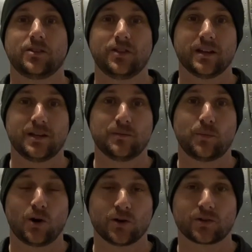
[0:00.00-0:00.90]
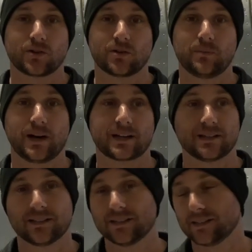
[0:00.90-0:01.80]
that he bought back
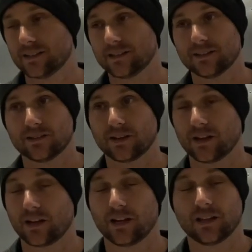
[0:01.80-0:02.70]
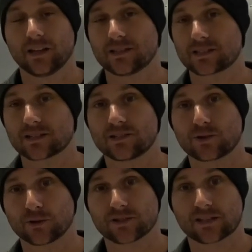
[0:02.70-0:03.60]
in the late 60s,
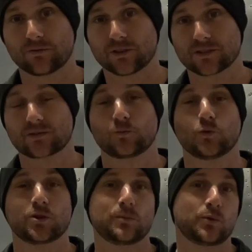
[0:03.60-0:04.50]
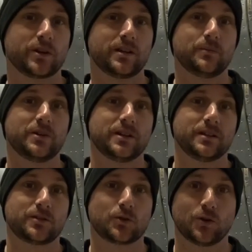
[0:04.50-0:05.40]
early 70s. We're gonna bring him
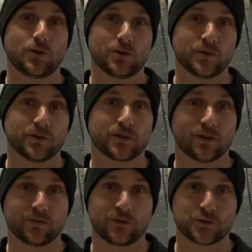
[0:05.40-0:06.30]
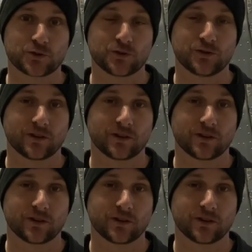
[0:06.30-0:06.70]
in on a future